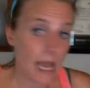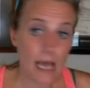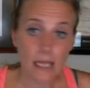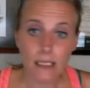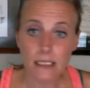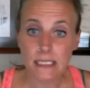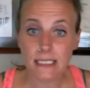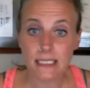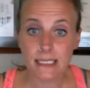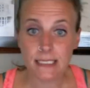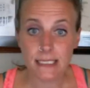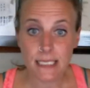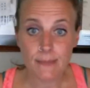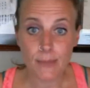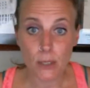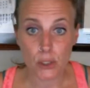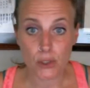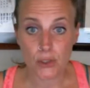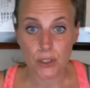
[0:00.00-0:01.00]
Alan
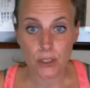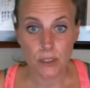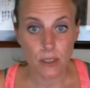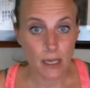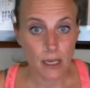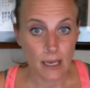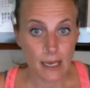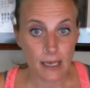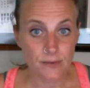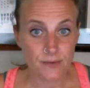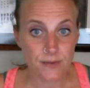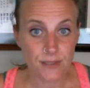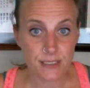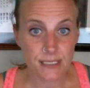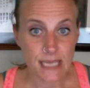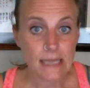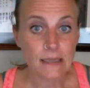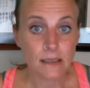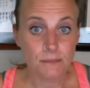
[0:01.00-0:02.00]
Siebert out of
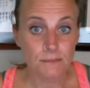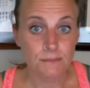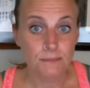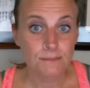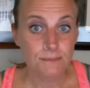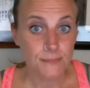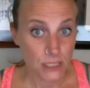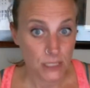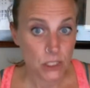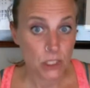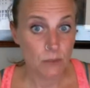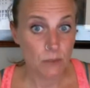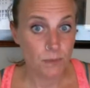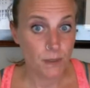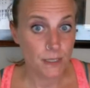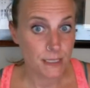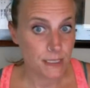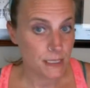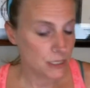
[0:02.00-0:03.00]
Salem. That's a good
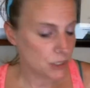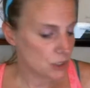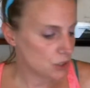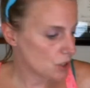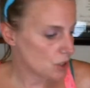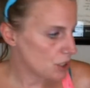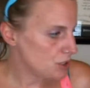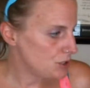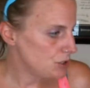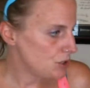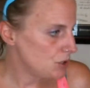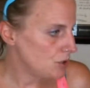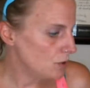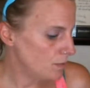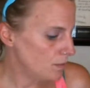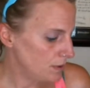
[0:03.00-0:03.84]
place to get started too.